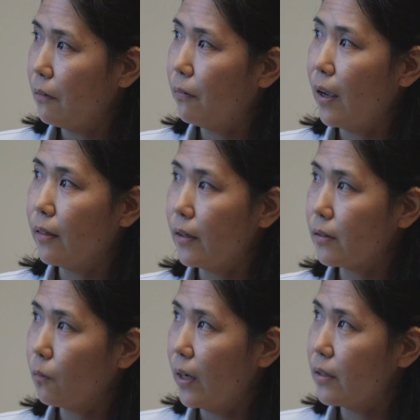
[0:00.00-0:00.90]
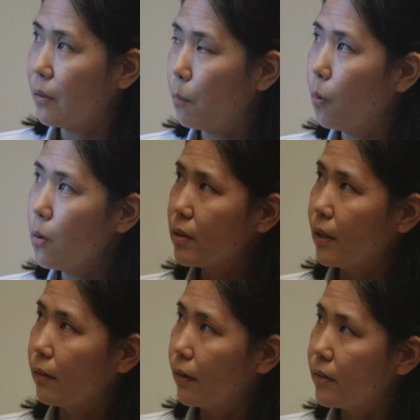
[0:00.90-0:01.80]
I find this quite an
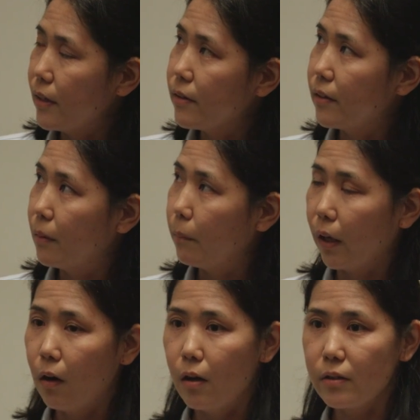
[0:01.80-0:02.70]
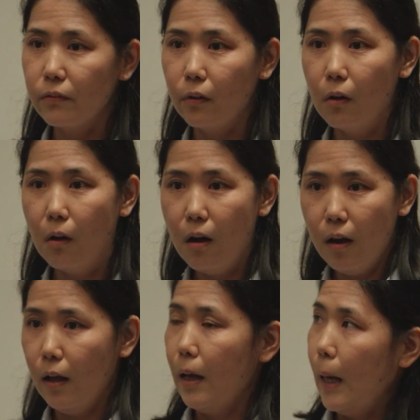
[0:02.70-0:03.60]
important system, because for
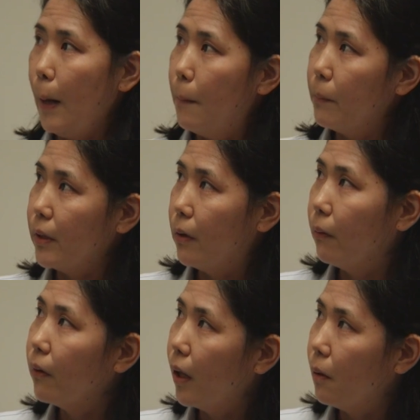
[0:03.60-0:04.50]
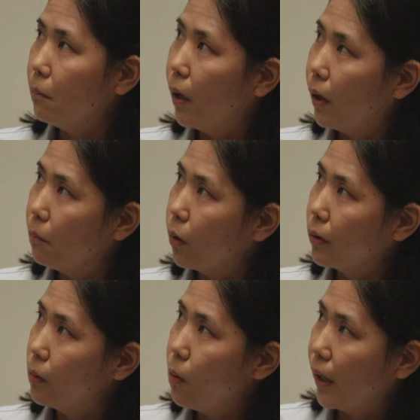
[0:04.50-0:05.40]
um, you know, um, a
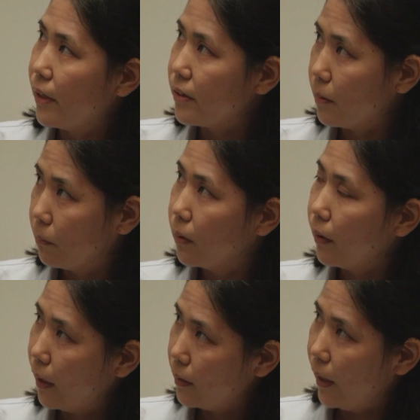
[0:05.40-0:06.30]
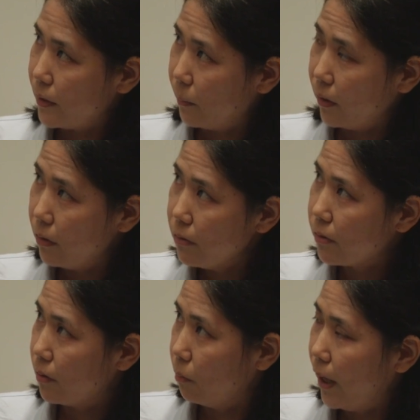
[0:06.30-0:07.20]
model organism that has been
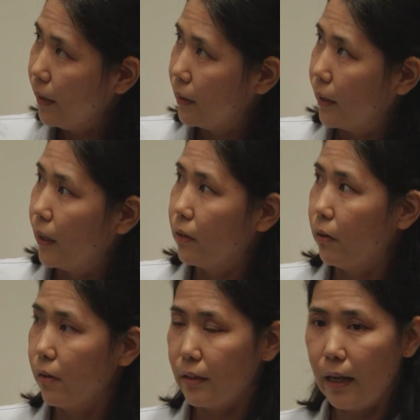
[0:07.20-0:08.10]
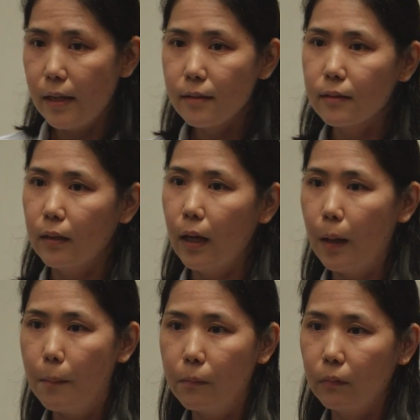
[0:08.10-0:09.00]
used widely in neuroscience,
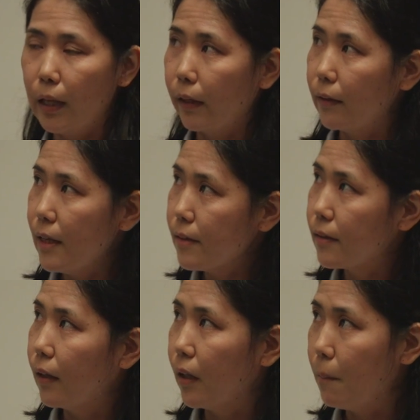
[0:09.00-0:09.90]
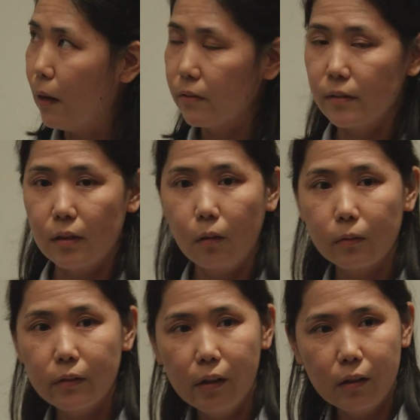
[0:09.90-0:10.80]
um, like this, the mouse is a
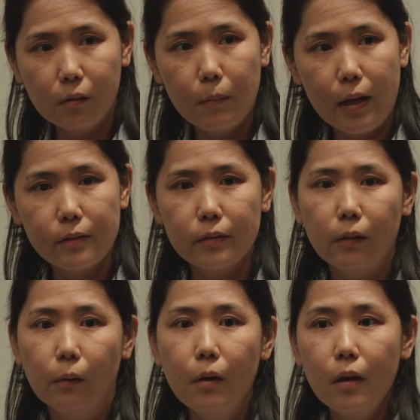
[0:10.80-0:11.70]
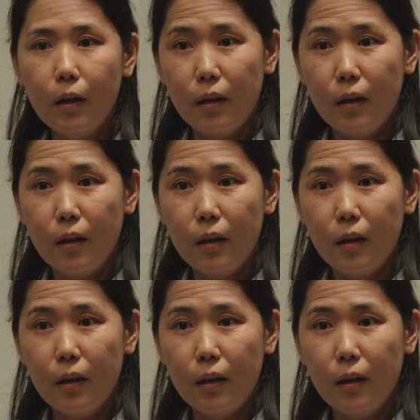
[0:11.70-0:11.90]
nocturnal mouse. So